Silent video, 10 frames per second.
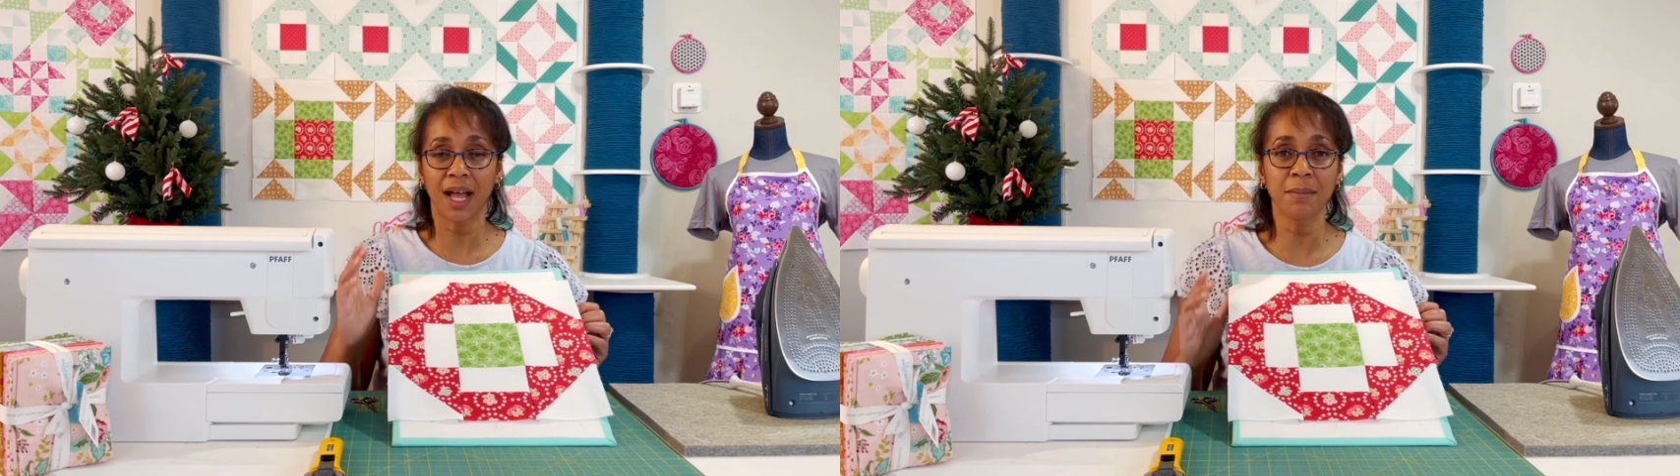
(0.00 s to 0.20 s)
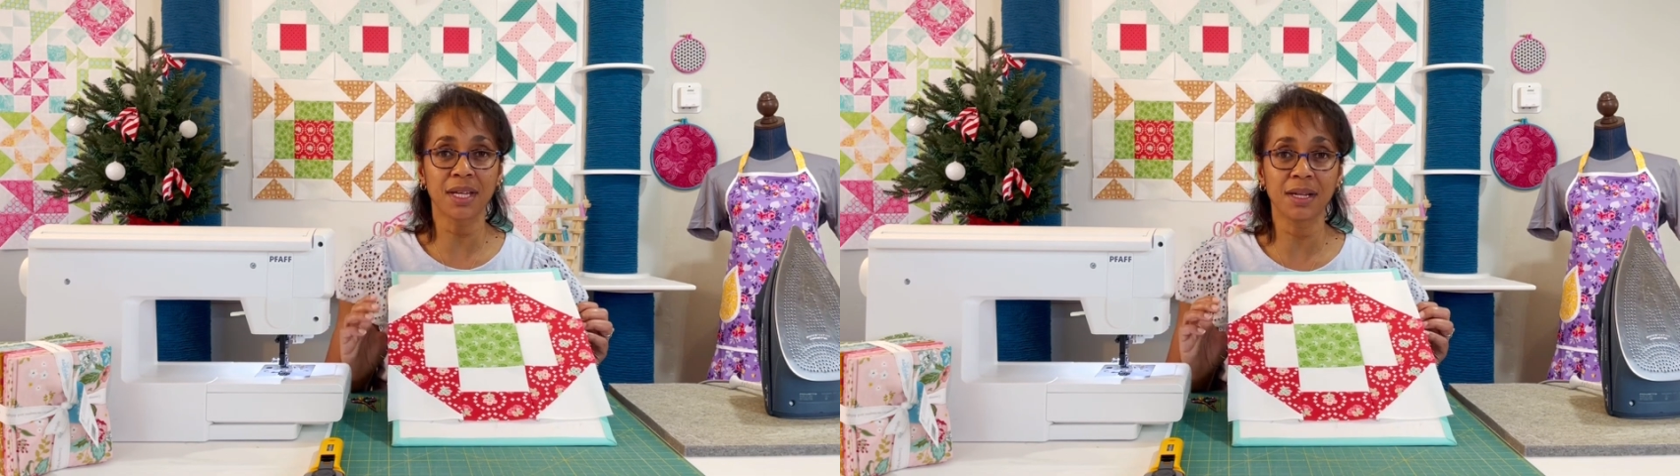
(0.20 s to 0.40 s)

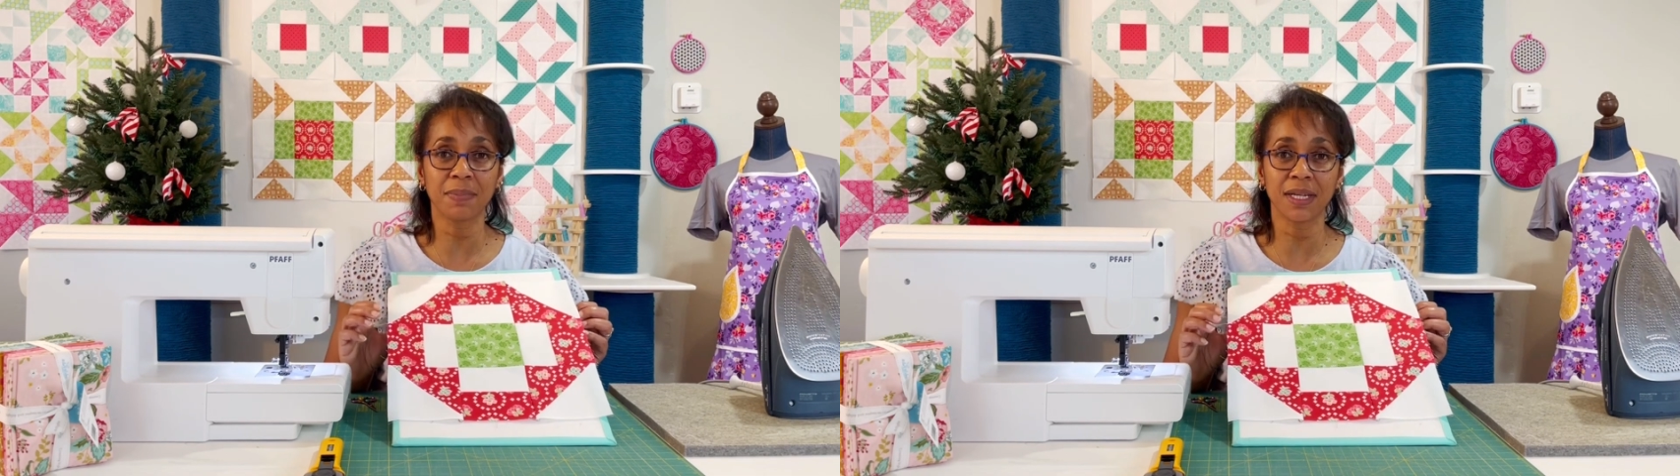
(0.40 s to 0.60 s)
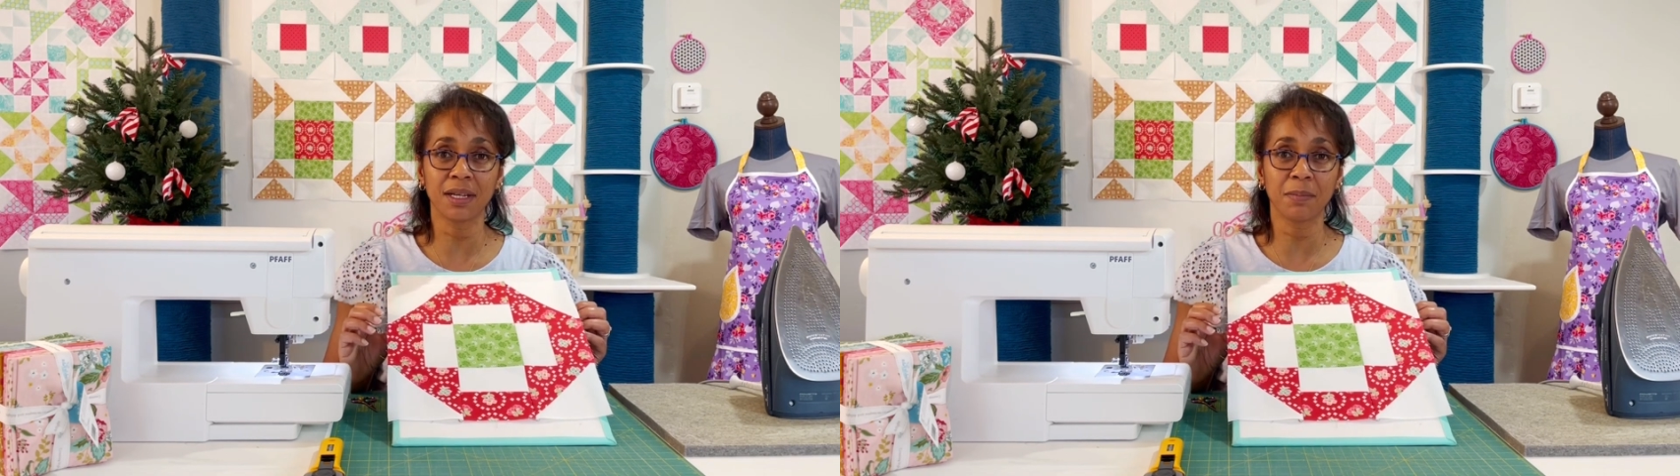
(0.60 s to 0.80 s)
I'm going to
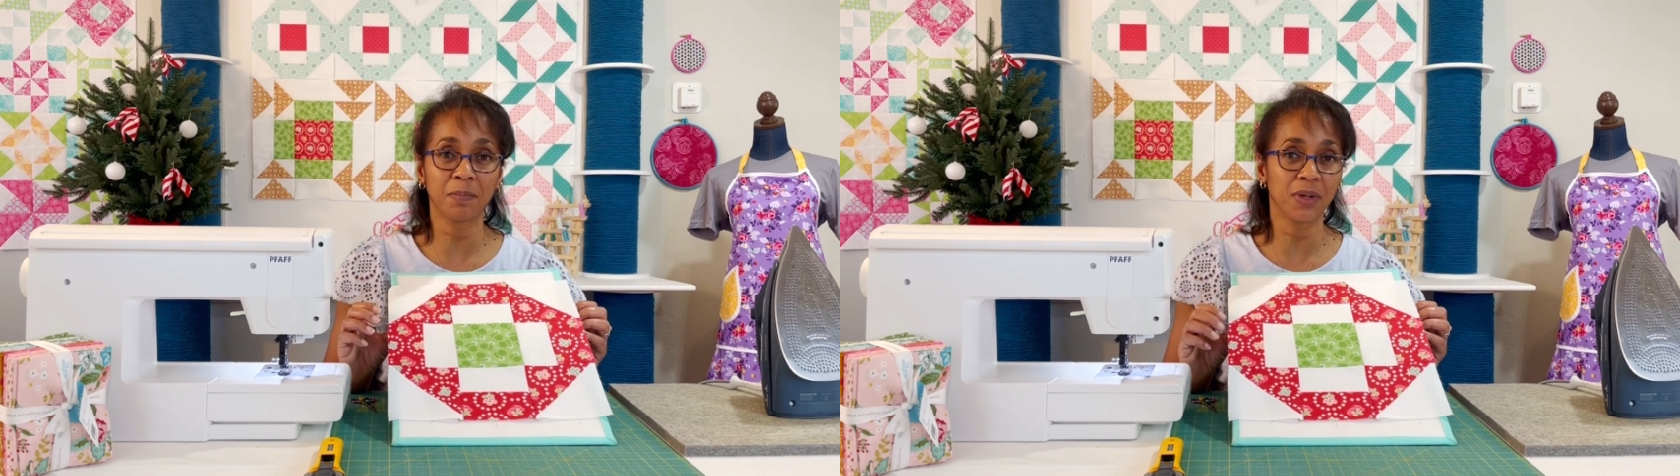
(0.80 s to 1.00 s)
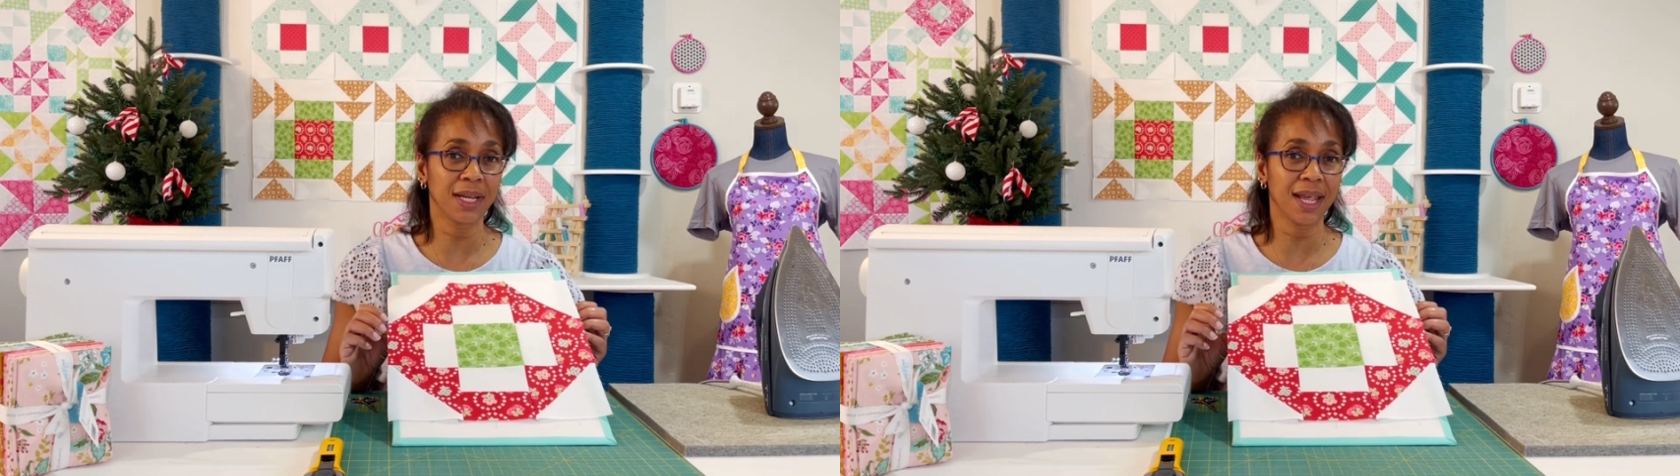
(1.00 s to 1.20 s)
be
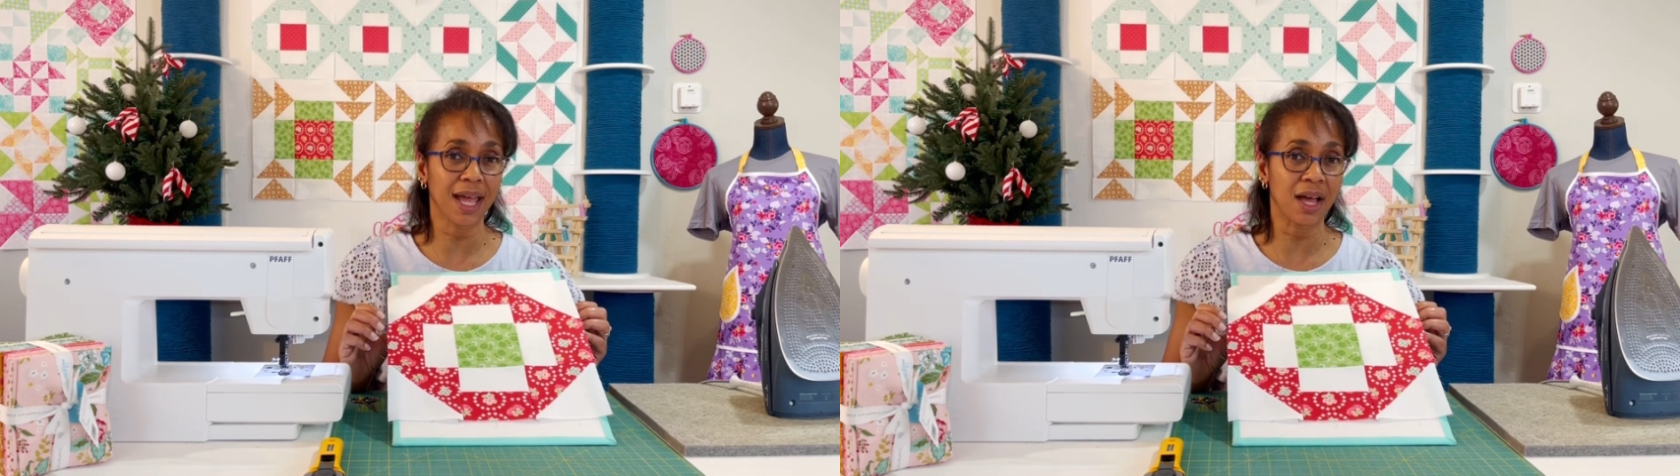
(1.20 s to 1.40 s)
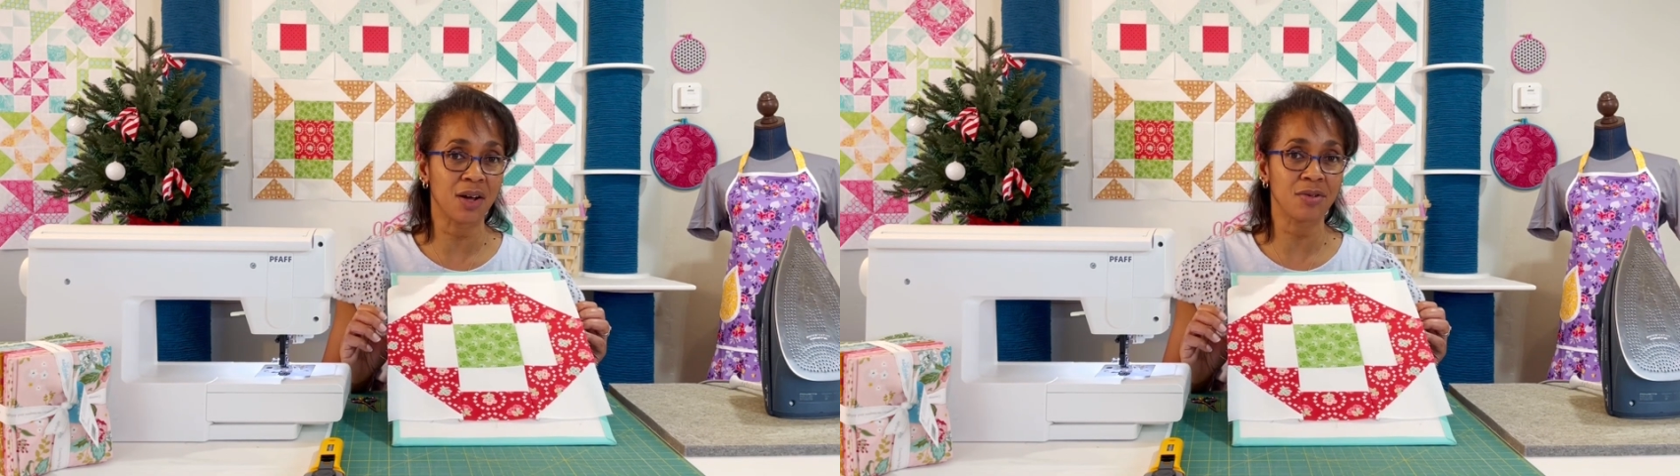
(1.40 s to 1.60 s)
putting
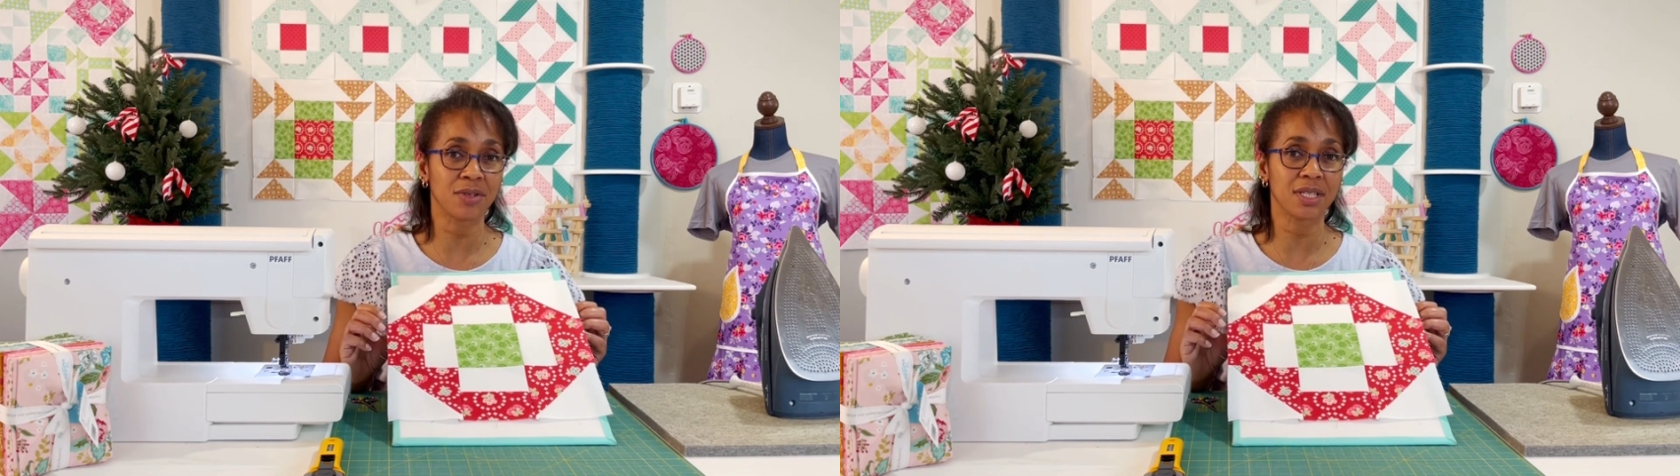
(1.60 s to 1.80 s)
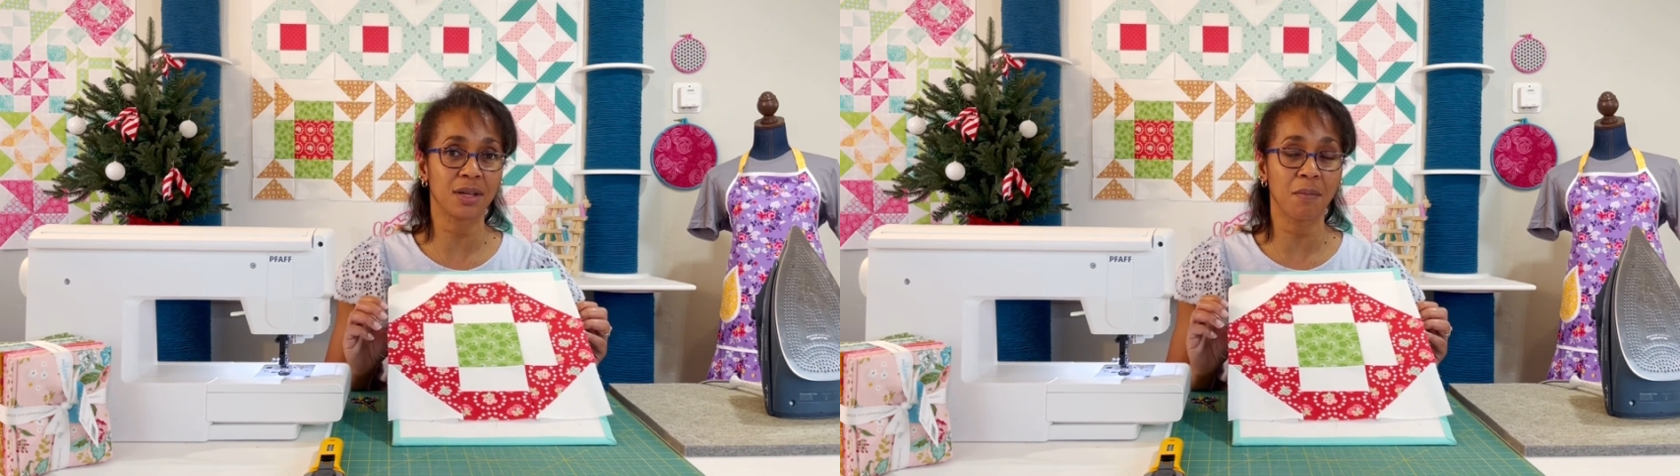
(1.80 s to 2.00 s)

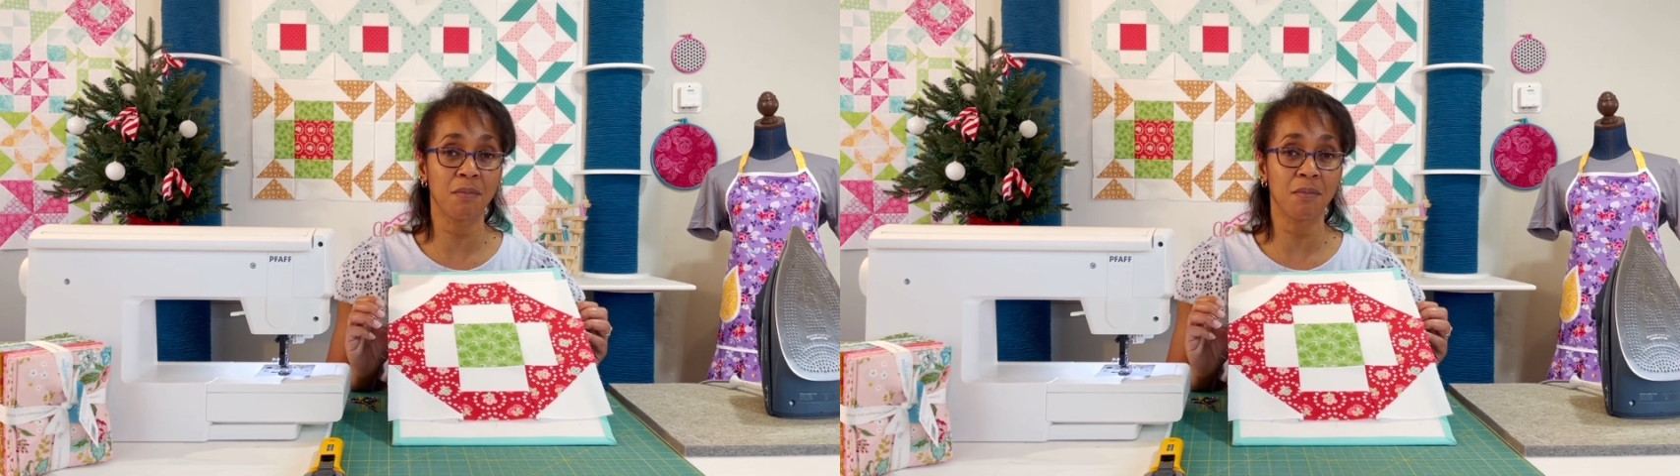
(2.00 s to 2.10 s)
out